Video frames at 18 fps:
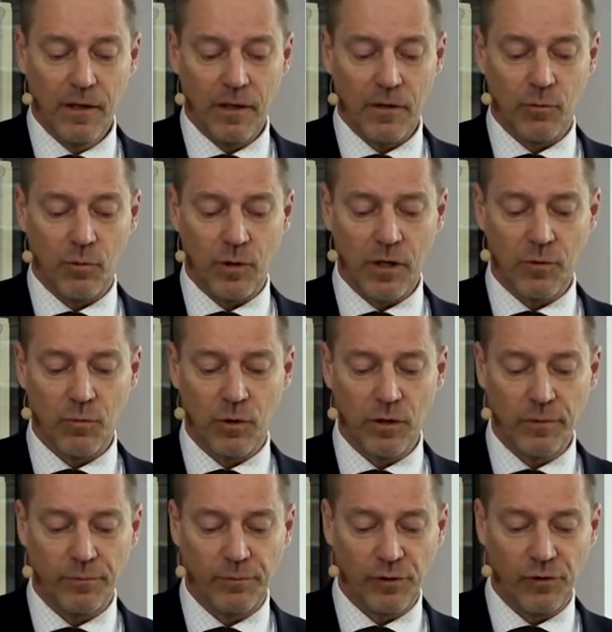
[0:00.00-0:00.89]
Nordic
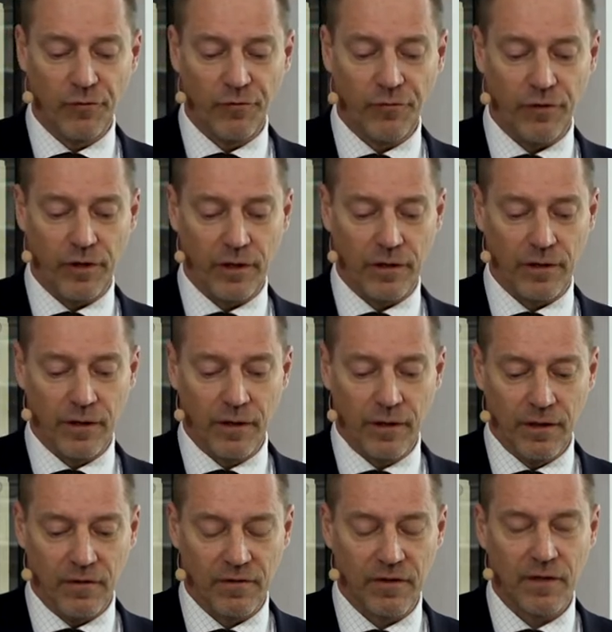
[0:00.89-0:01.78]
Waterproofing
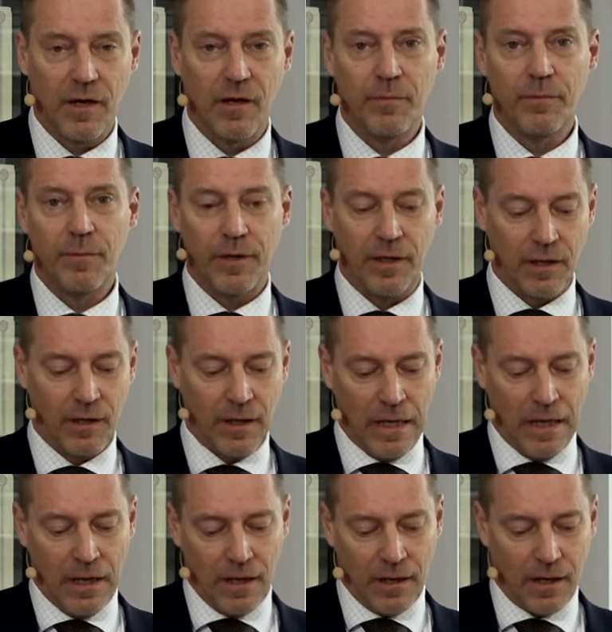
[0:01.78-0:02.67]
is a company
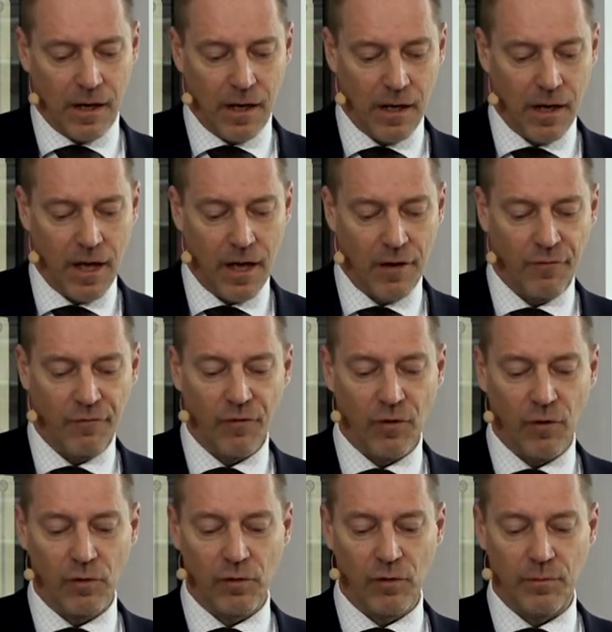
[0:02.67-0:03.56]
that I have
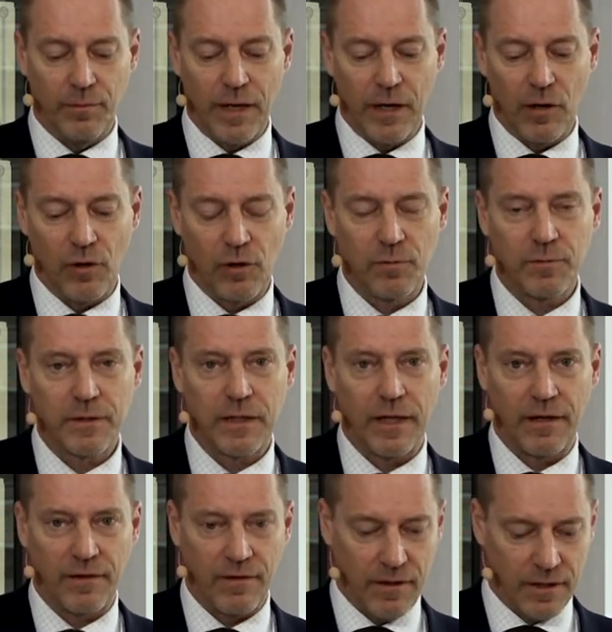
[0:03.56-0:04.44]
followed by arm's
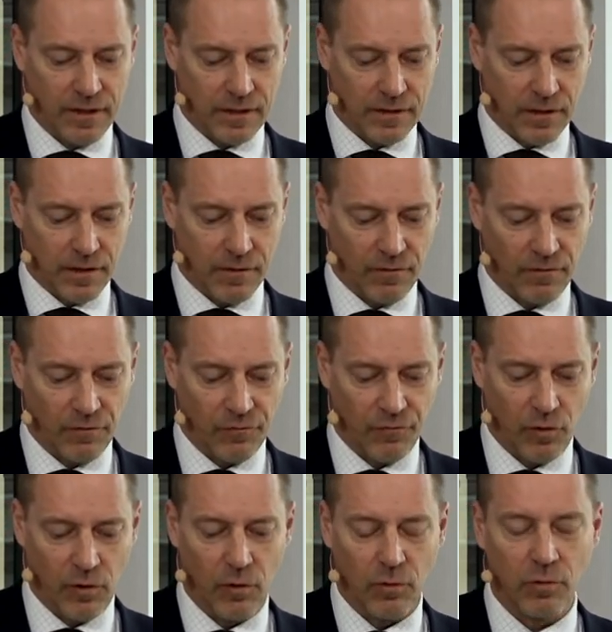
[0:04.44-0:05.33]
length distance
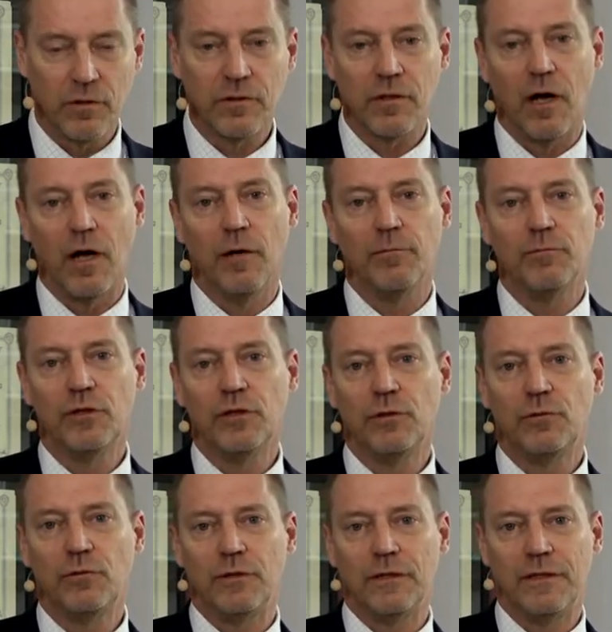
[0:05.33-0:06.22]
for a long time
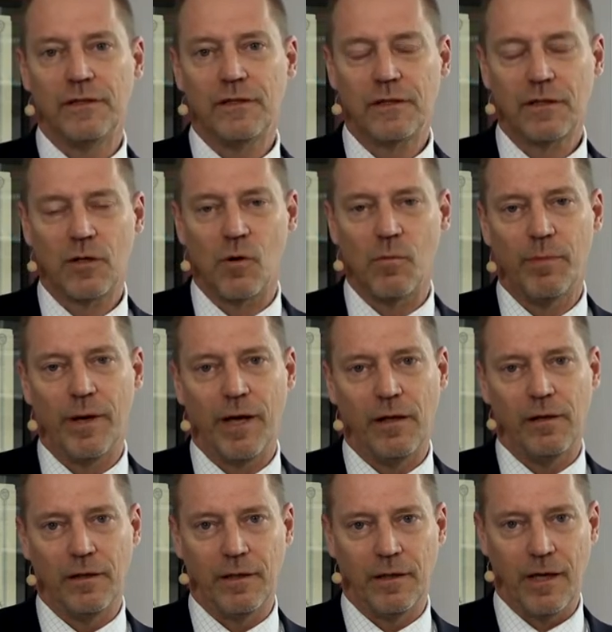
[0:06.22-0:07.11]
due to its
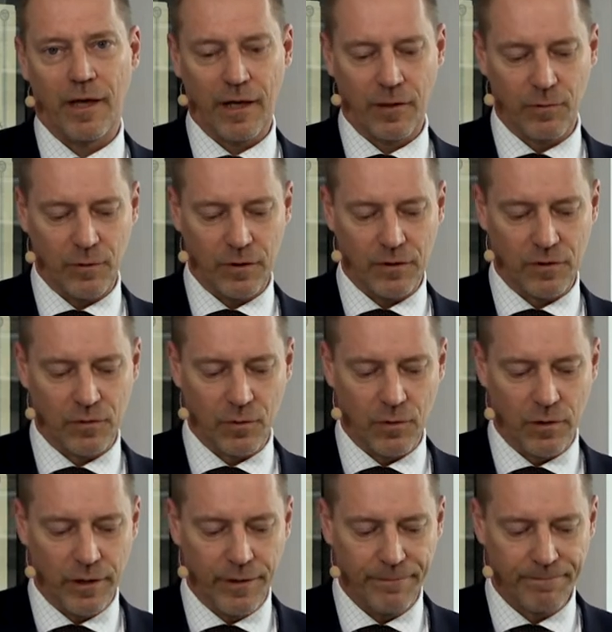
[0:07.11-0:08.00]
compelling equity
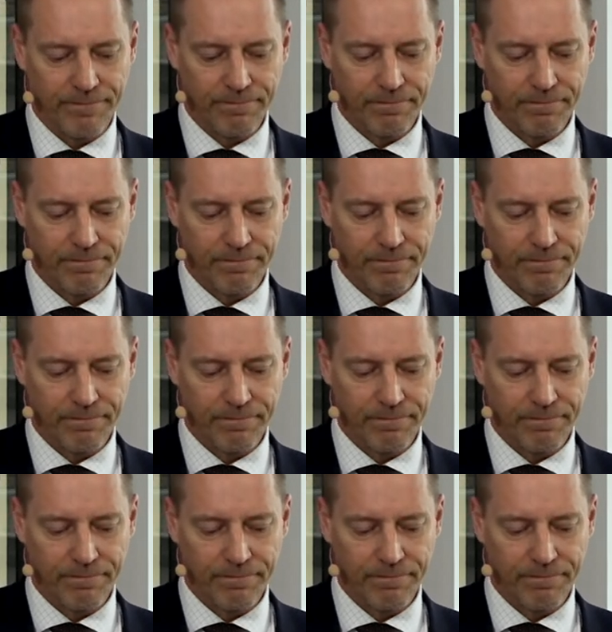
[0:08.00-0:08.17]
story.